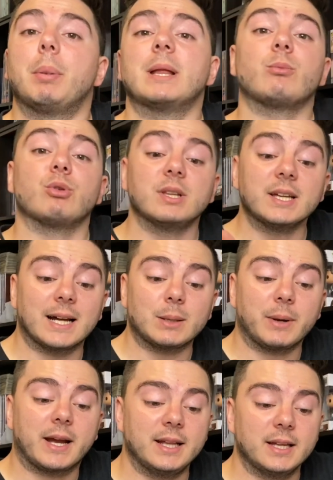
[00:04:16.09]
But I'm really glad
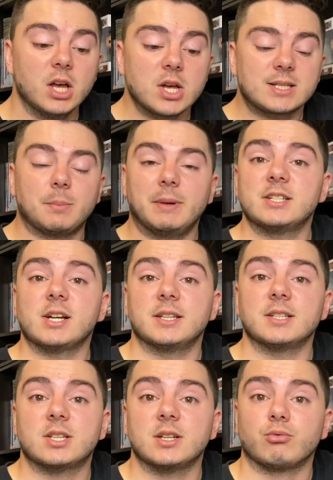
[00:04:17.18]
we're getting some insight
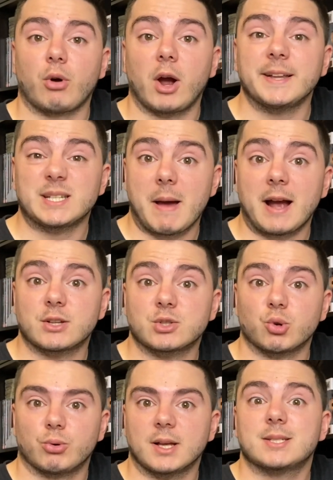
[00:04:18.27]
into Ryan's
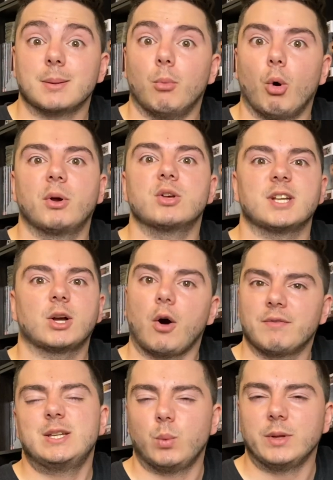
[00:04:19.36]
backstory, like some more, because like
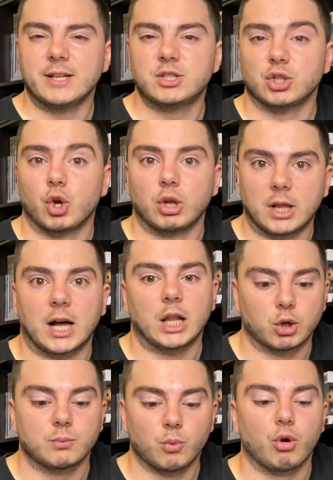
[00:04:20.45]
obviously we need to know like a
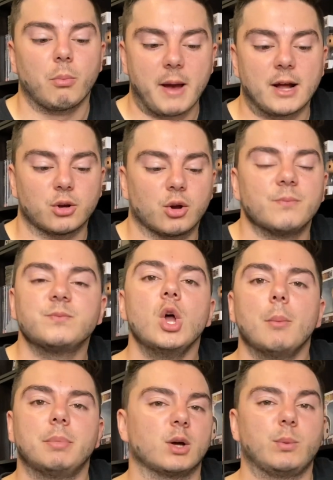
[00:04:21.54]
lot more about her.
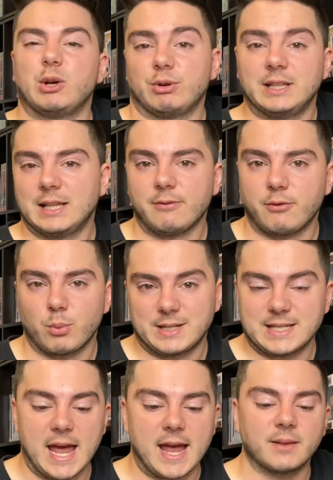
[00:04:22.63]
But like we already love her, we
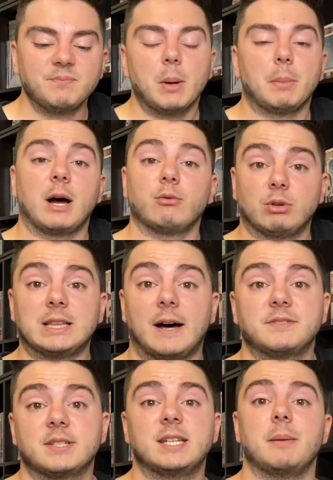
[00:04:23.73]
stan. But we'd love
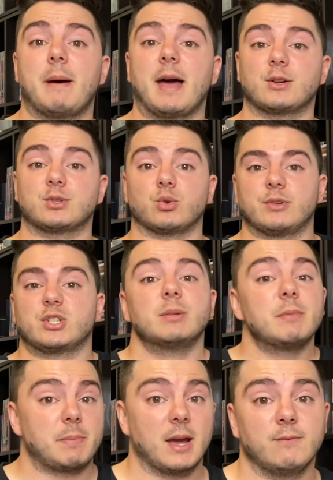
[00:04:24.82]
to see the backstory. It's gonna
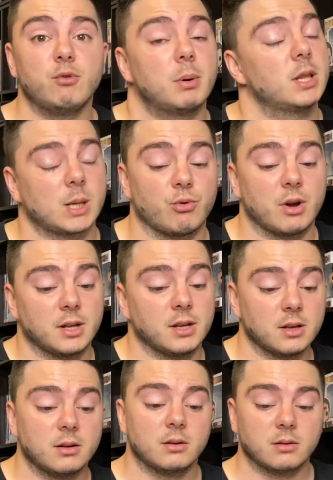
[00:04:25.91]
be painful, but like I'm ready.